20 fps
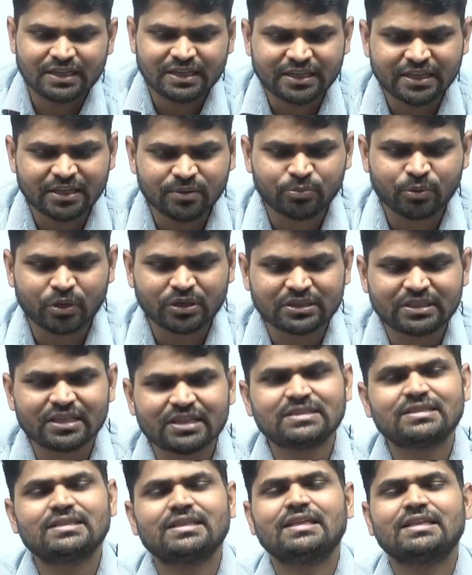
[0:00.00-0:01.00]
and
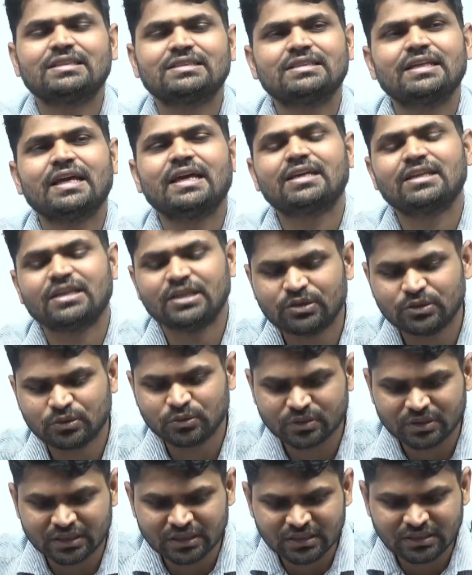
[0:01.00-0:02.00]
poisonous snake into
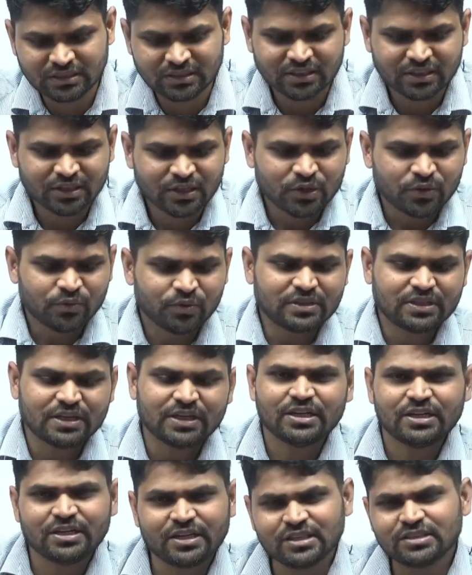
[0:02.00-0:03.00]
it with
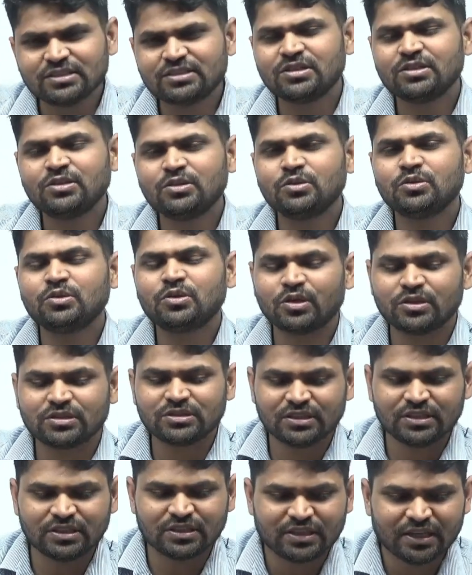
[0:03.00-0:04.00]
intention to
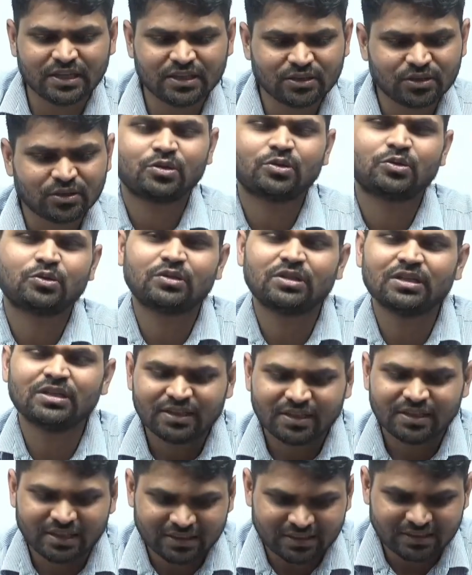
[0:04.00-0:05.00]
causing death to the
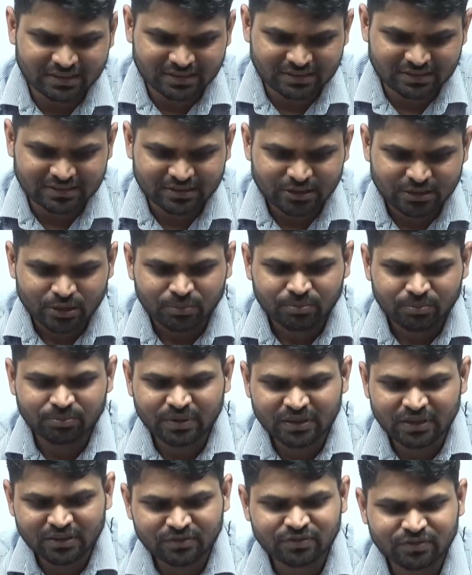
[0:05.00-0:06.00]
others.
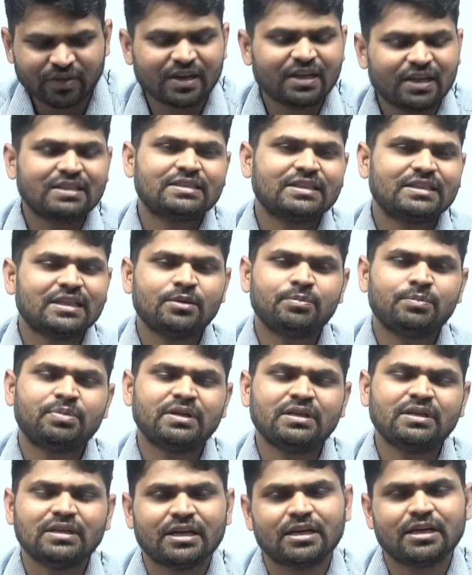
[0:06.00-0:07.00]
B falls in
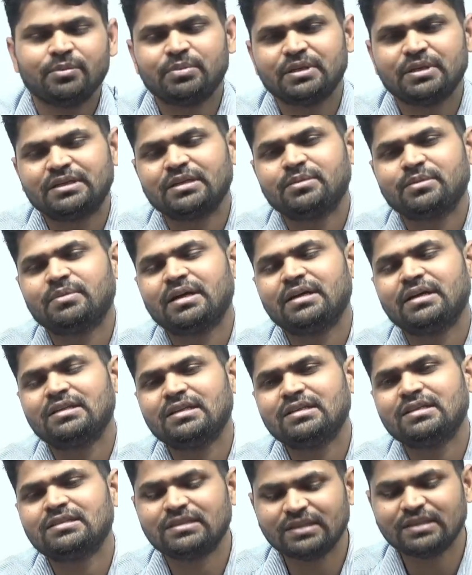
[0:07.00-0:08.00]
pit and bitten by the
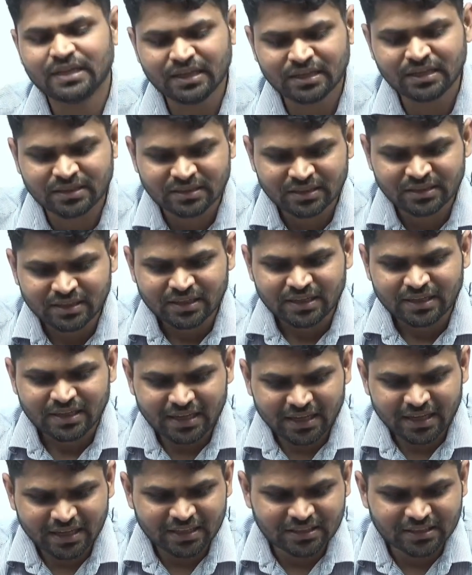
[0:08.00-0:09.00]
snake. A
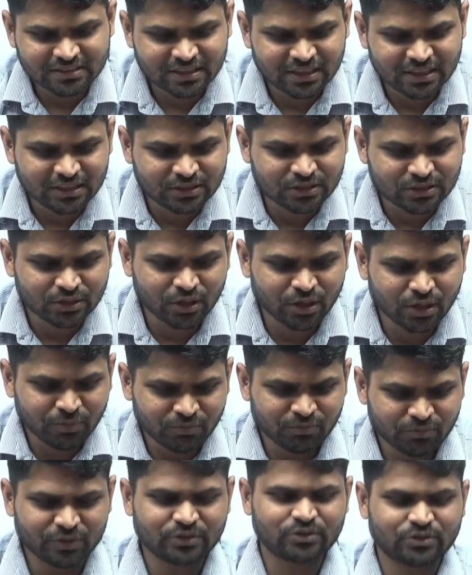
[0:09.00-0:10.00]
is guilty of
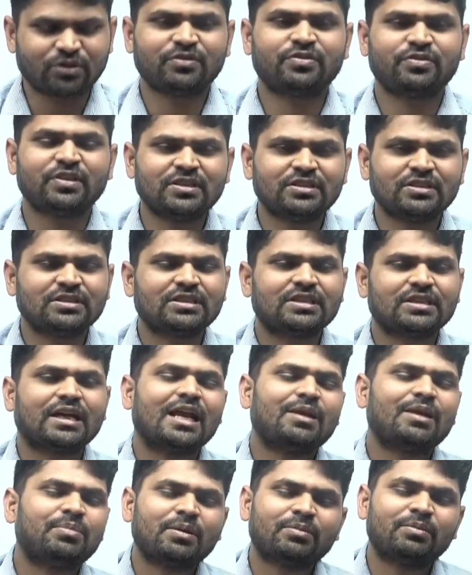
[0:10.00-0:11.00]
which offence?
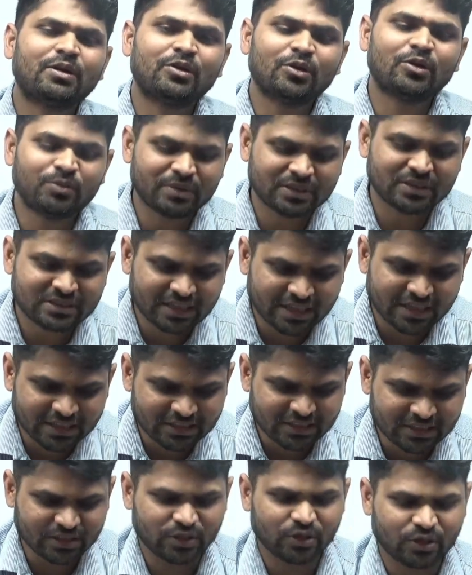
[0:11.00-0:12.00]
Culpable homicide
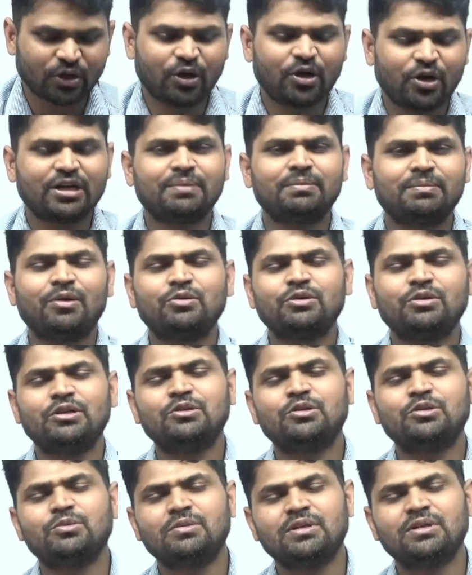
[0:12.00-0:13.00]
not amounting
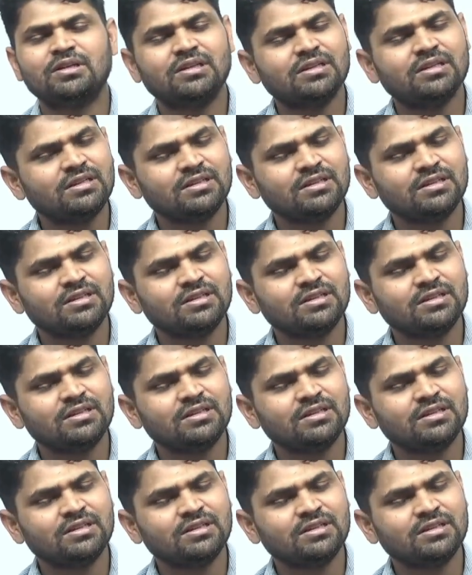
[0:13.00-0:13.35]
to murder.